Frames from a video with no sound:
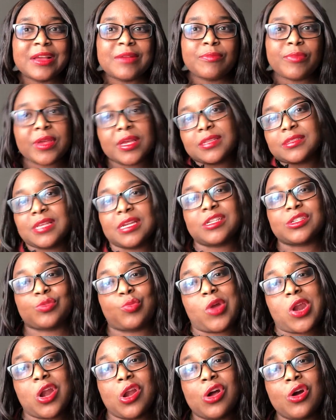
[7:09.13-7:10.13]
because they just
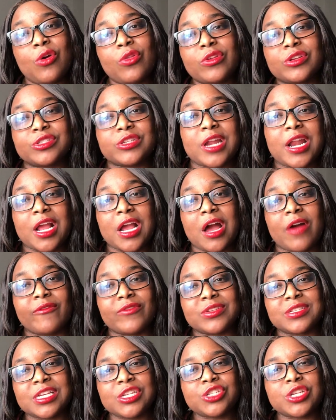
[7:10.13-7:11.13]
want to know, they're starting a
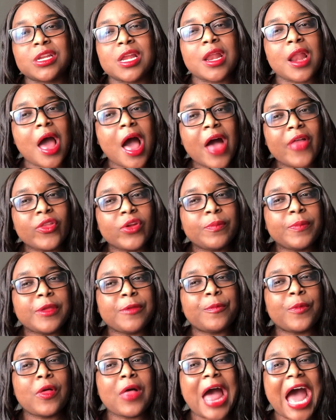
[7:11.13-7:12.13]
conversation. And other
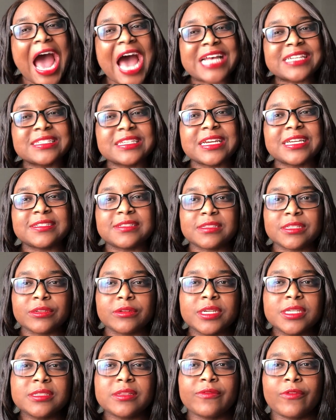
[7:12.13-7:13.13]
people ask a
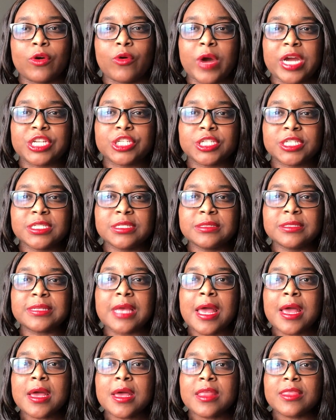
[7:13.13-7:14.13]
series of questions
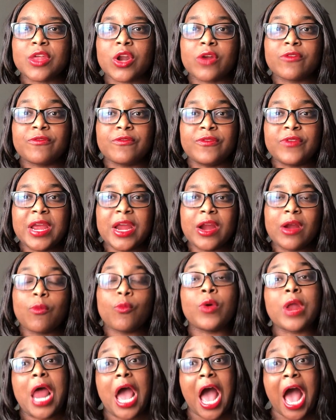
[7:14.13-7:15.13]
that are very,
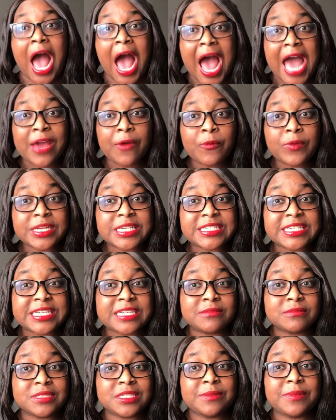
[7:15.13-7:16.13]
what I would
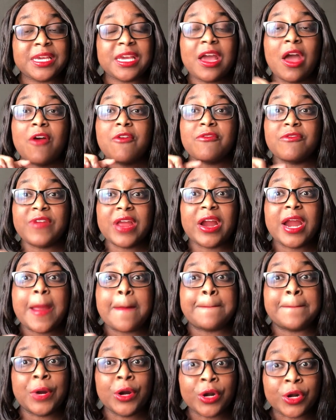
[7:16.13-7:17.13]
deem to be
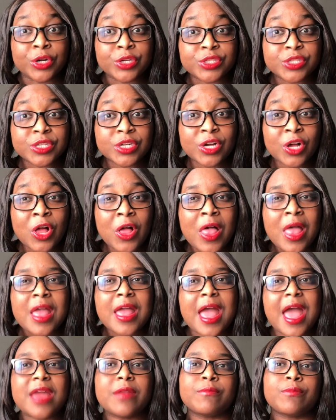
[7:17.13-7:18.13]
very personal
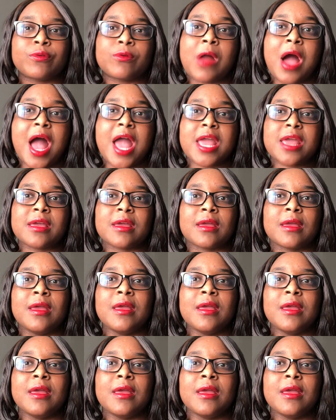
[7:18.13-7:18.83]
and prying.